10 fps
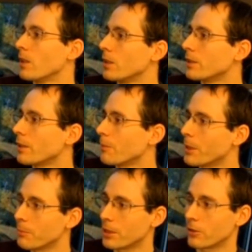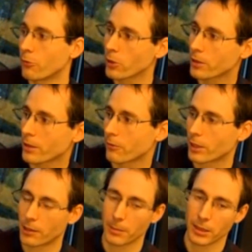And then maybe in your virtual
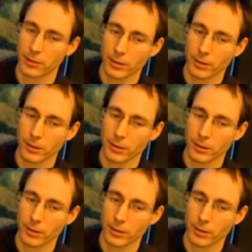environment,